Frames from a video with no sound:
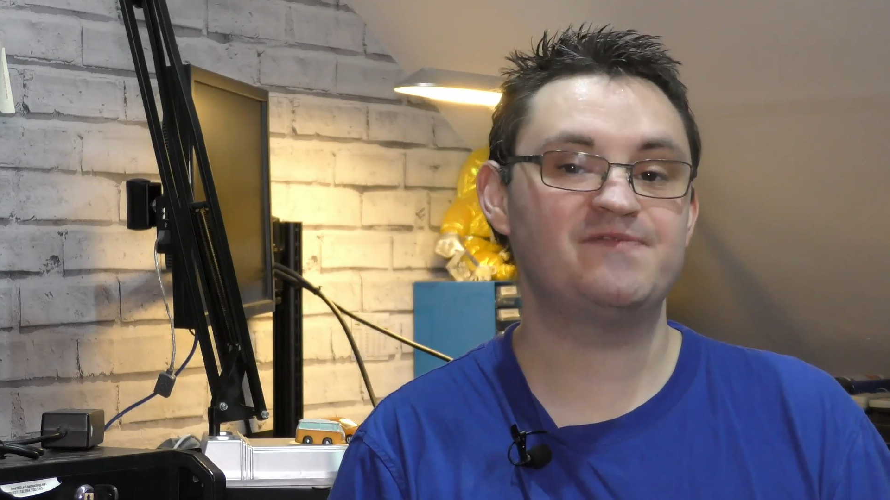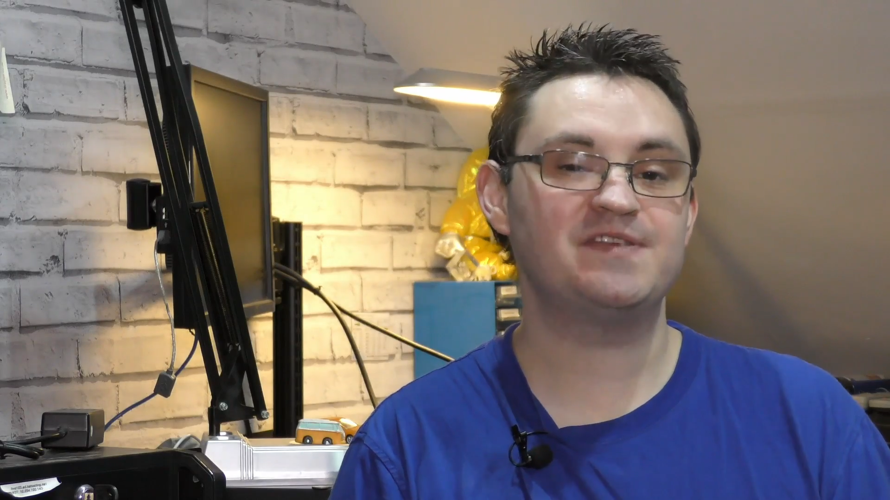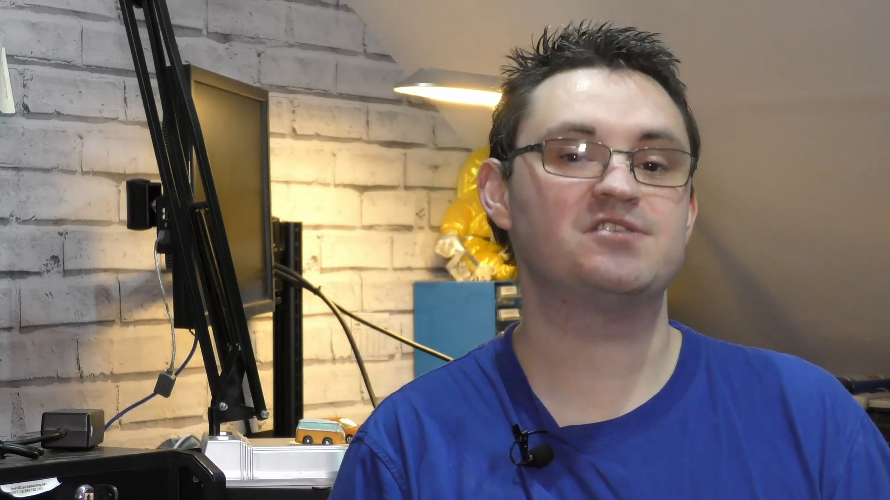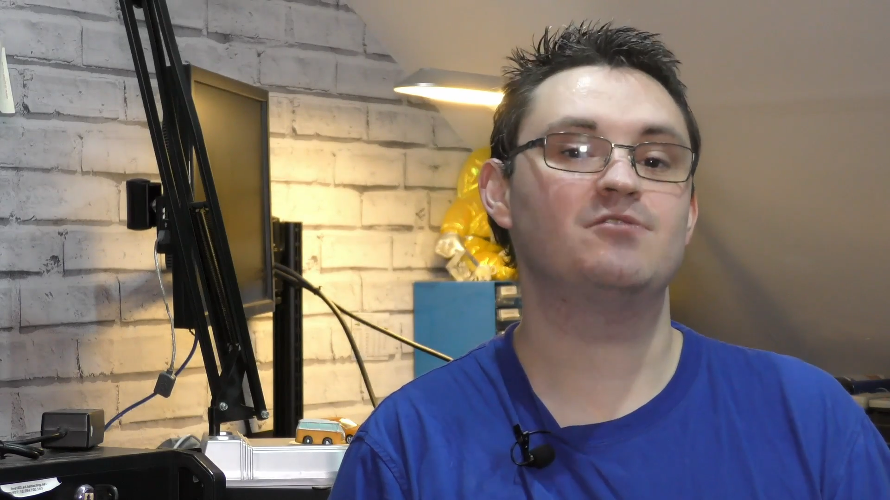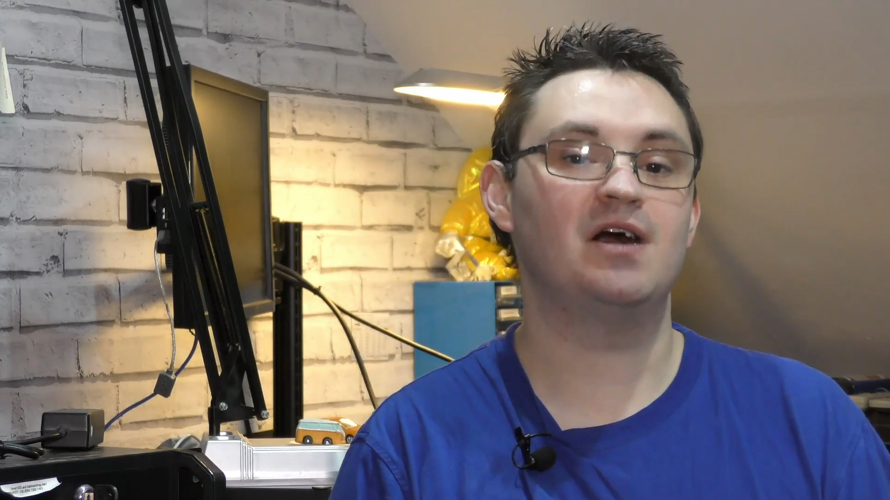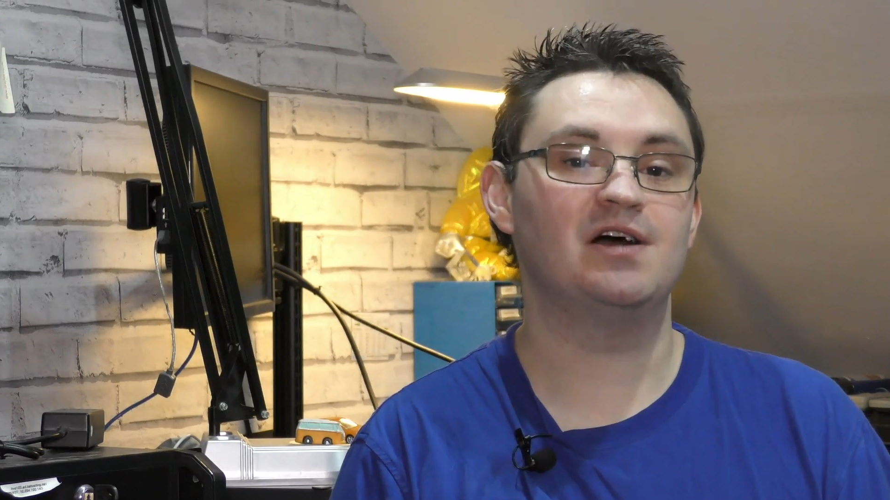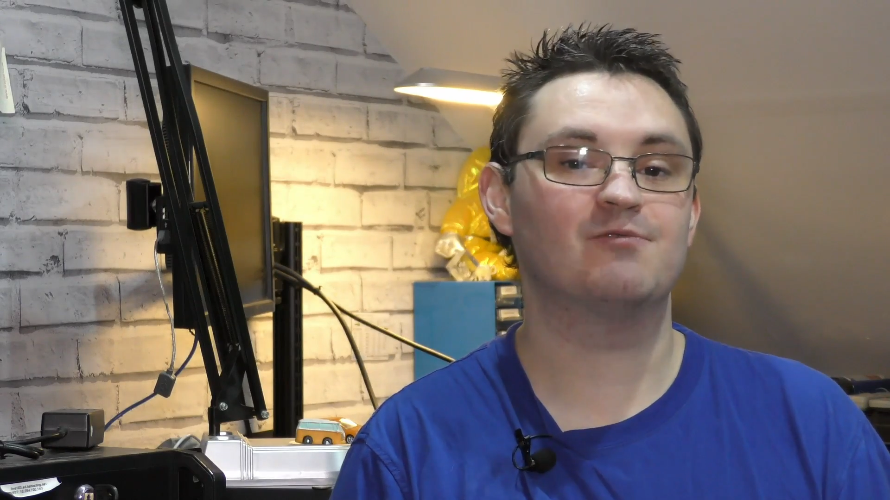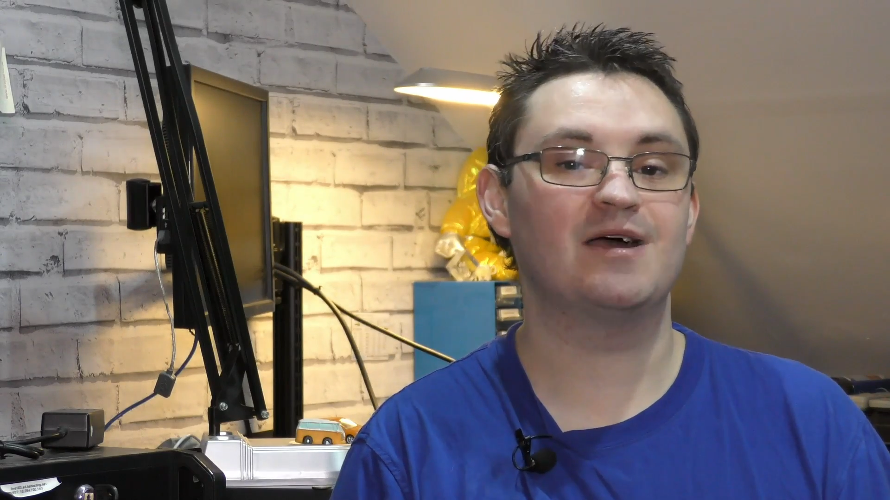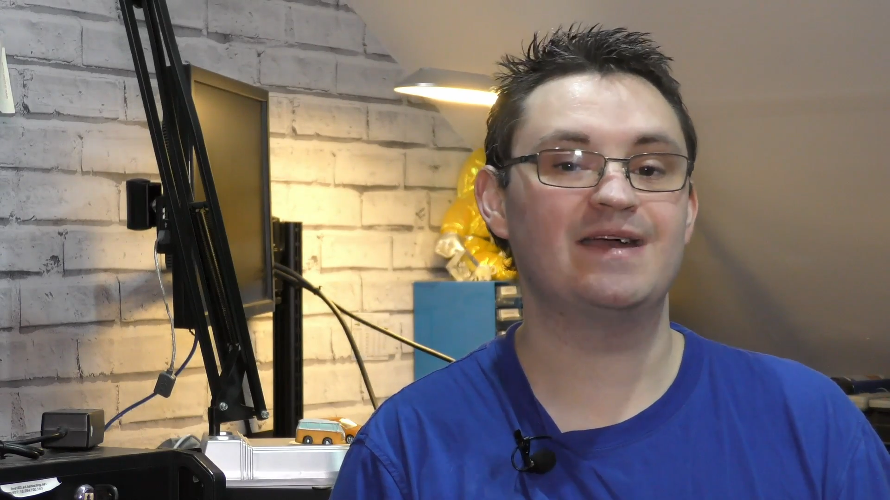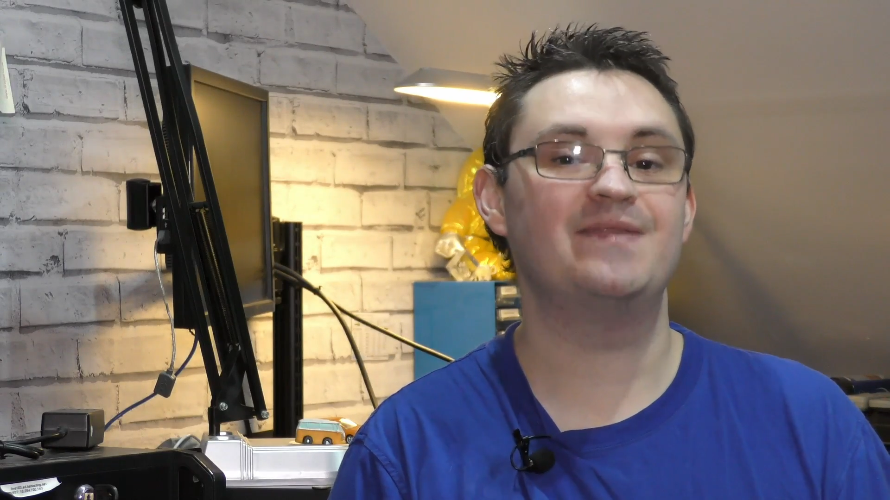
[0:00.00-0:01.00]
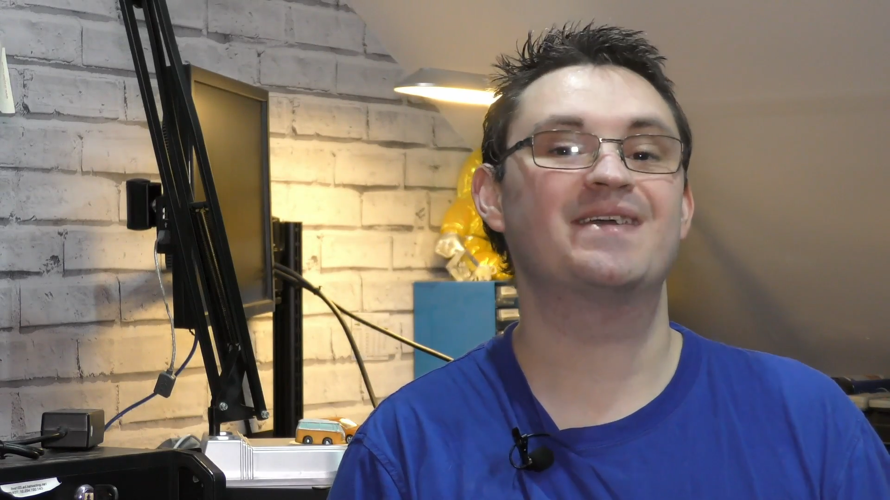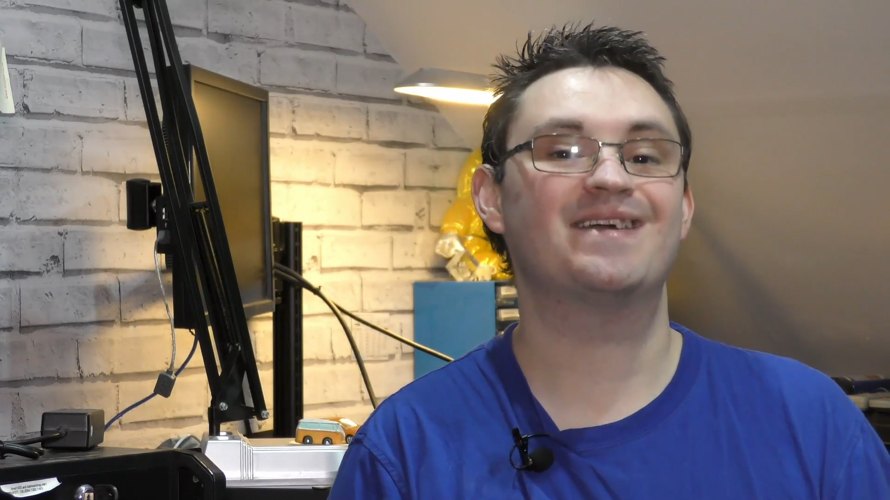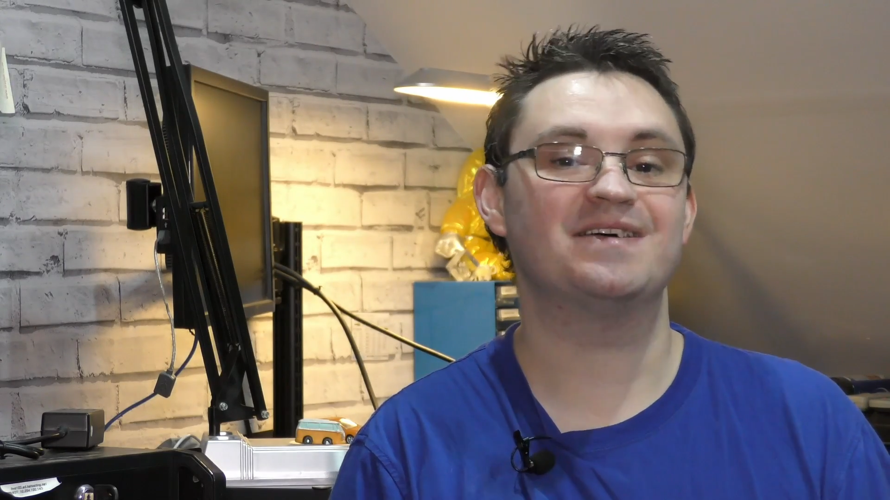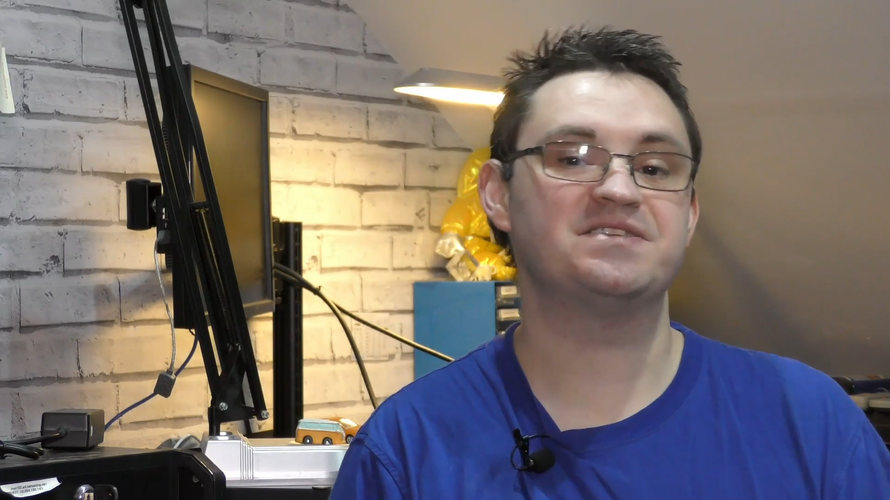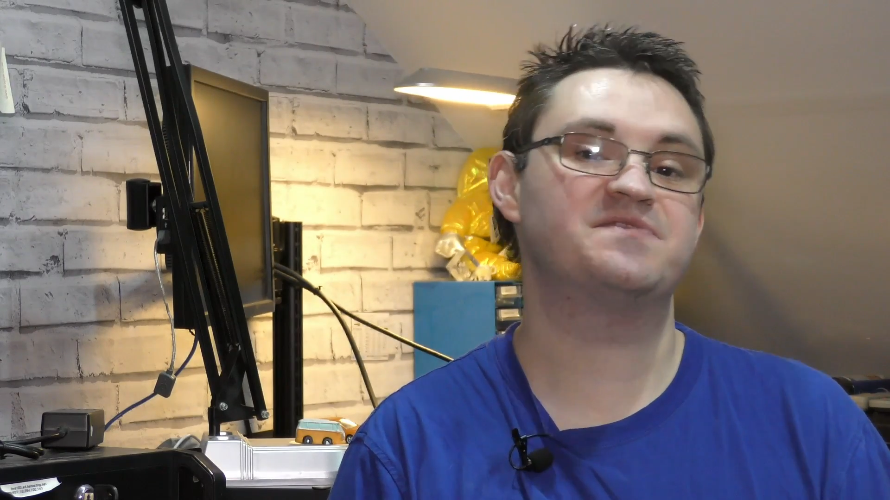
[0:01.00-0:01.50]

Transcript: physical hardware in the guise